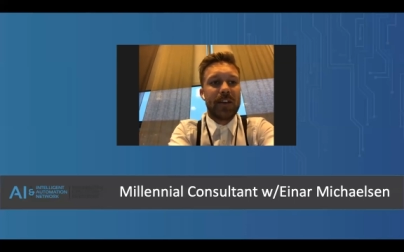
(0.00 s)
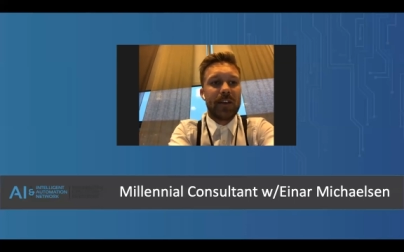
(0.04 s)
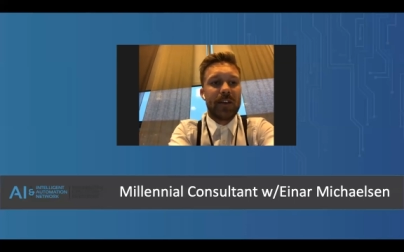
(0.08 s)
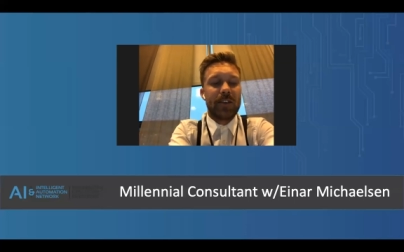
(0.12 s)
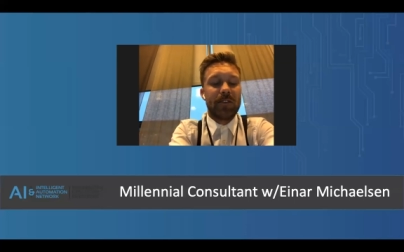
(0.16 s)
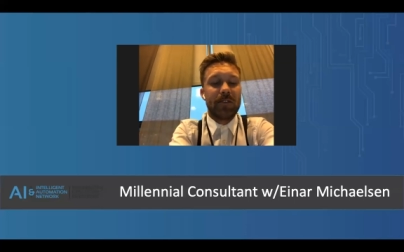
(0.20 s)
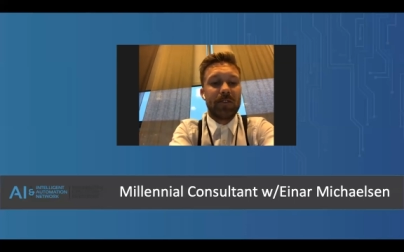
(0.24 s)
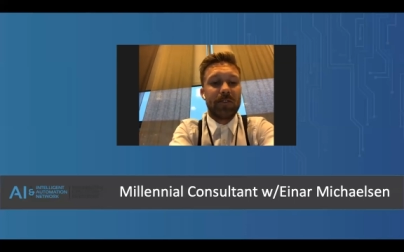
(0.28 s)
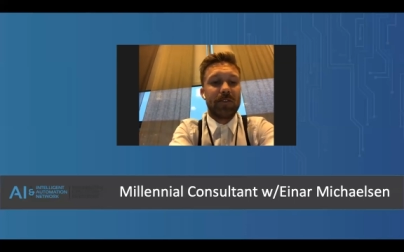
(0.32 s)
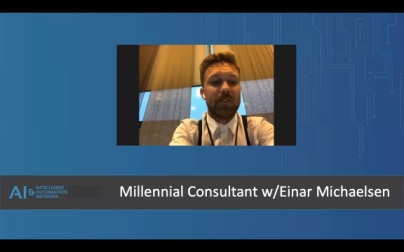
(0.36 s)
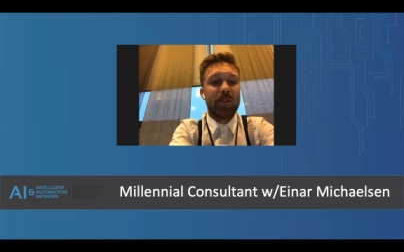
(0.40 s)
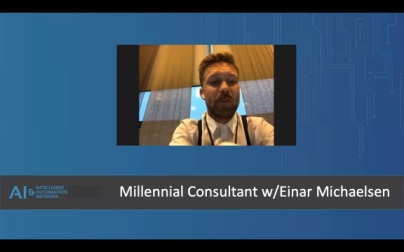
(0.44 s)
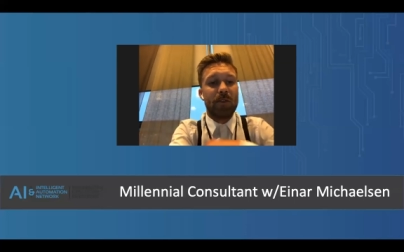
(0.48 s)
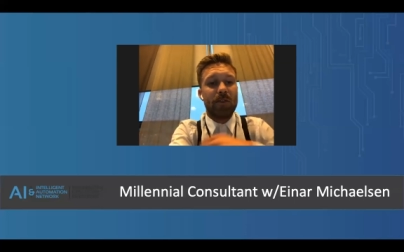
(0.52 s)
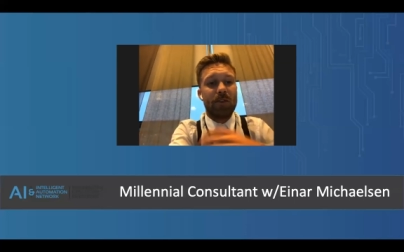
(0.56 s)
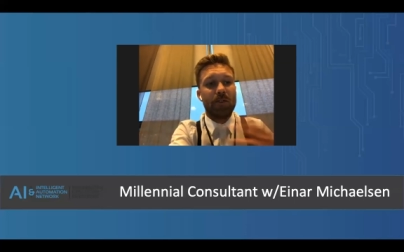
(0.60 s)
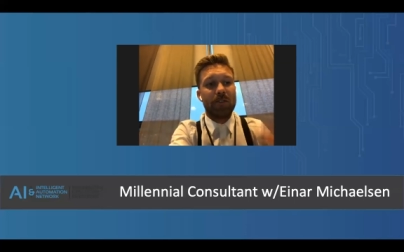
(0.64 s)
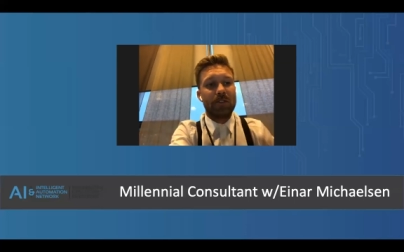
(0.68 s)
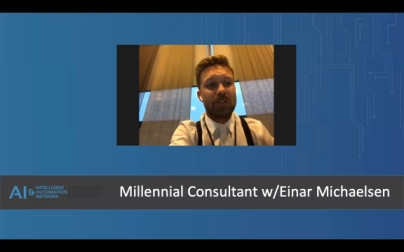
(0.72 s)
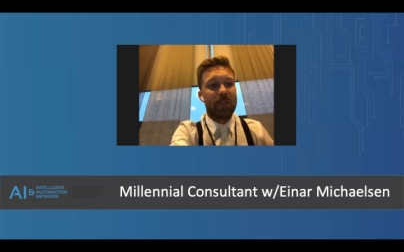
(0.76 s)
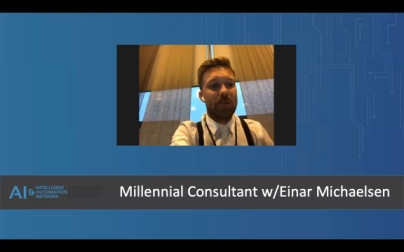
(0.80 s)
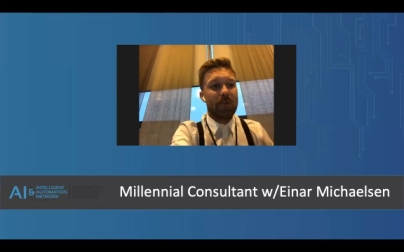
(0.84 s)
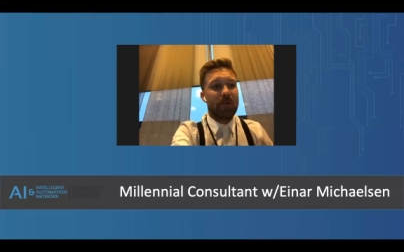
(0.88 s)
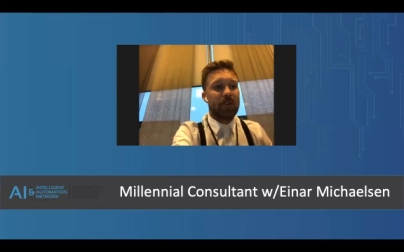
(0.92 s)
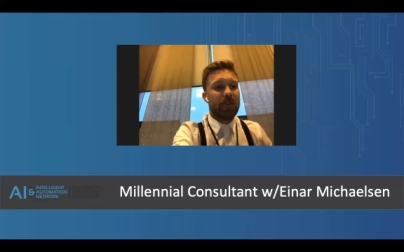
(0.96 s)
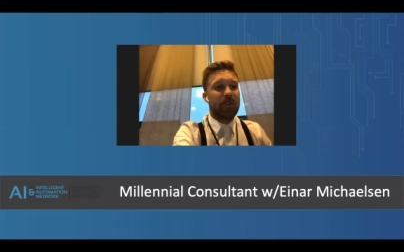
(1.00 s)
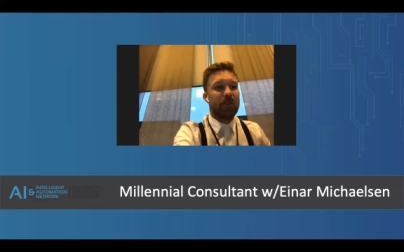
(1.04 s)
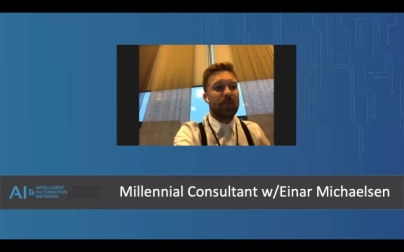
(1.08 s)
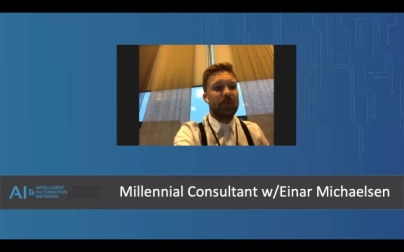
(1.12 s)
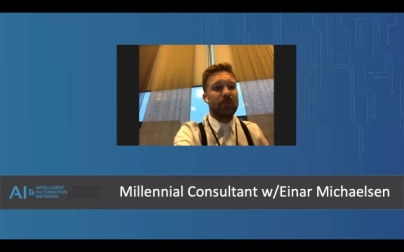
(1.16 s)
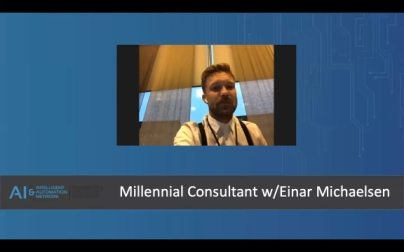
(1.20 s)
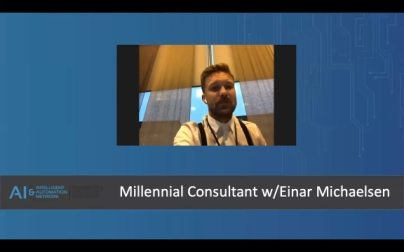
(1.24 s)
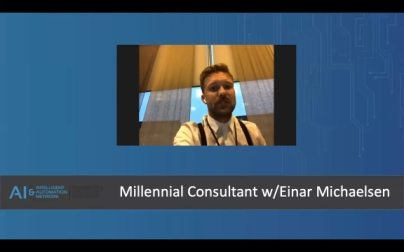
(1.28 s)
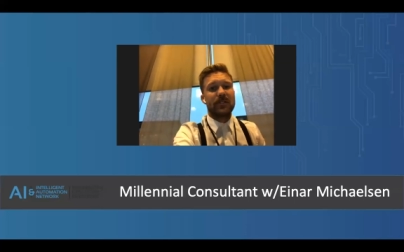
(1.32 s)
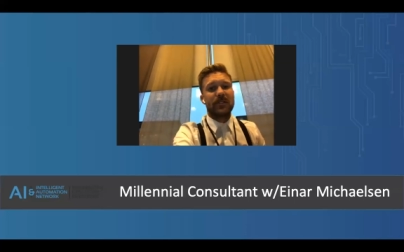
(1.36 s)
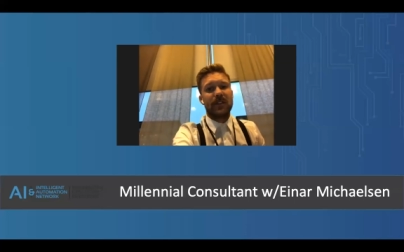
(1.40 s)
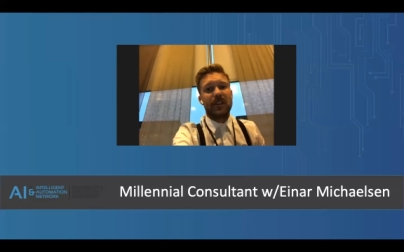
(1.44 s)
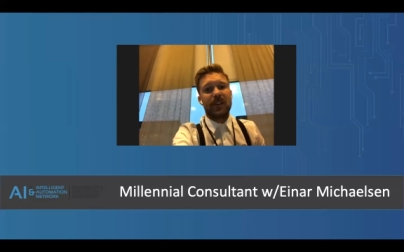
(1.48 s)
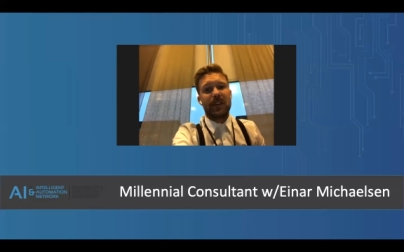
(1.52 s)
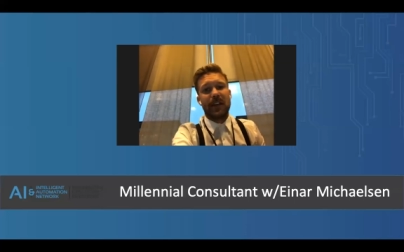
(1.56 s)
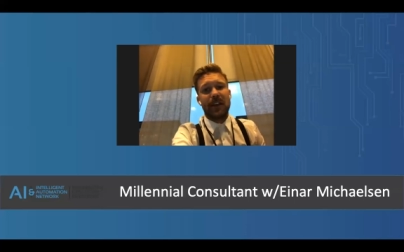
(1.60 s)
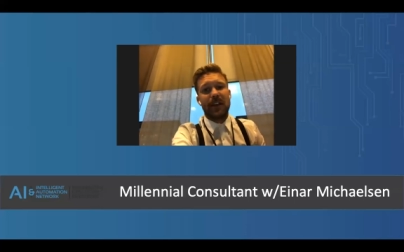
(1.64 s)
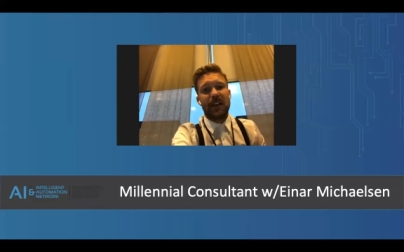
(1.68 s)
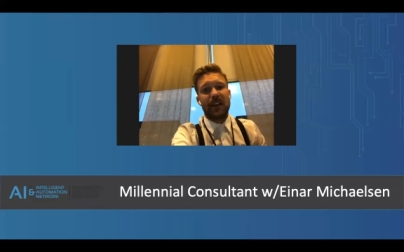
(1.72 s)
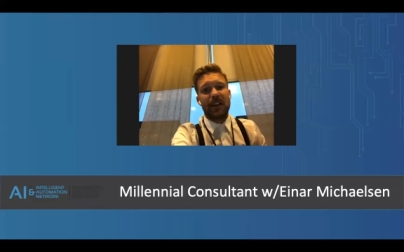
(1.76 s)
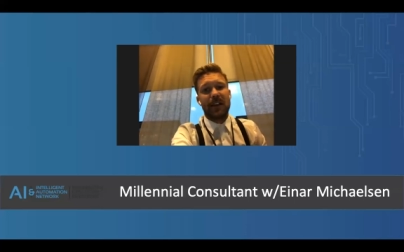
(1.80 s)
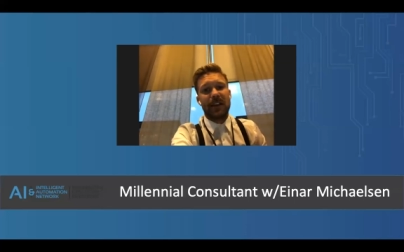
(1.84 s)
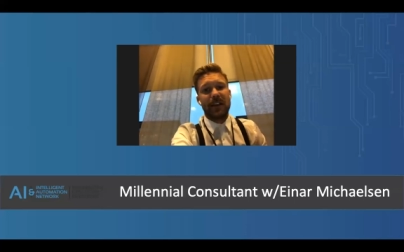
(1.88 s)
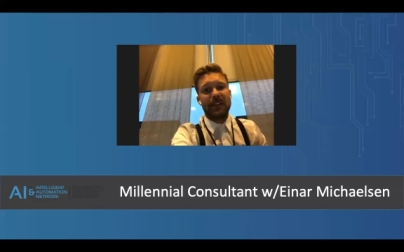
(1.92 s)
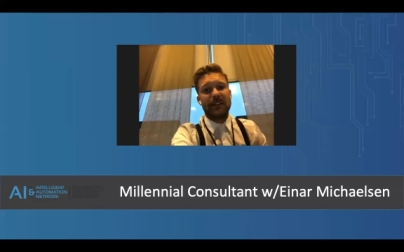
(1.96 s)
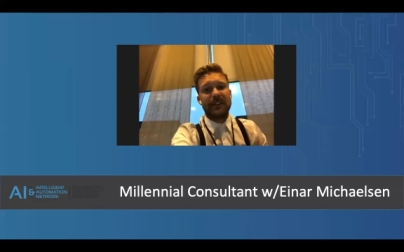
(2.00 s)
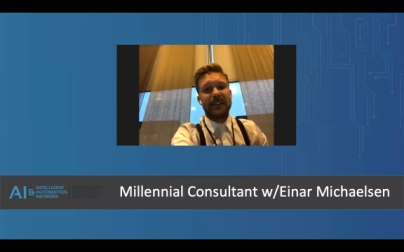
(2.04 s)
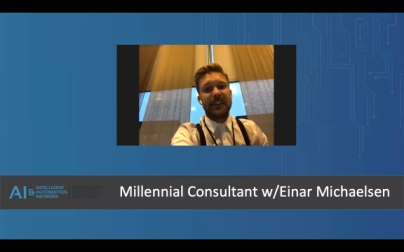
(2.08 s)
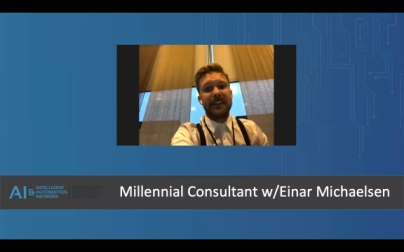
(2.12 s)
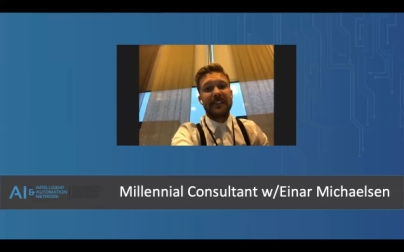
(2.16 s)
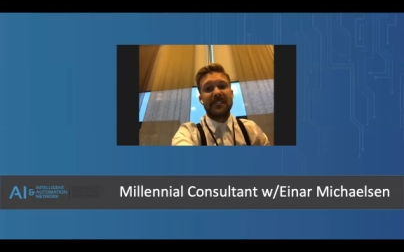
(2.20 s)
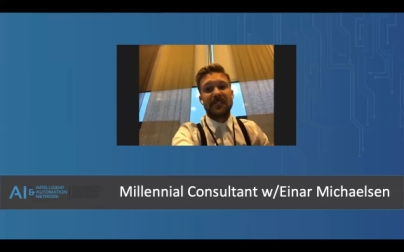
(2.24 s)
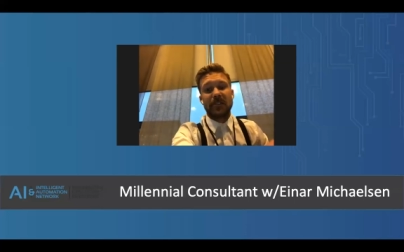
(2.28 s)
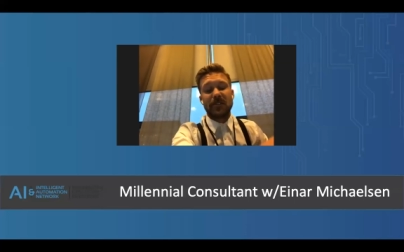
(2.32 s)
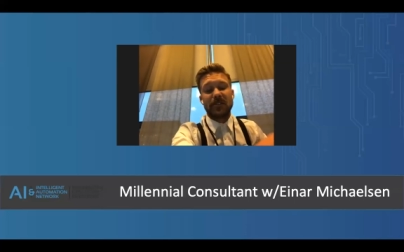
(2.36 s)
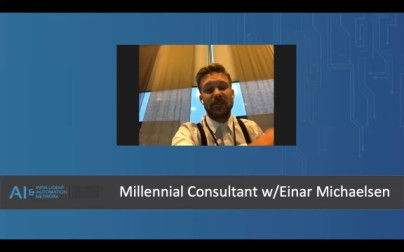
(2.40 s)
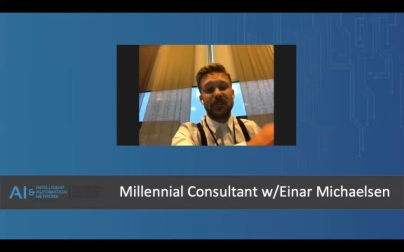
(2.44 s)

no code, low code digital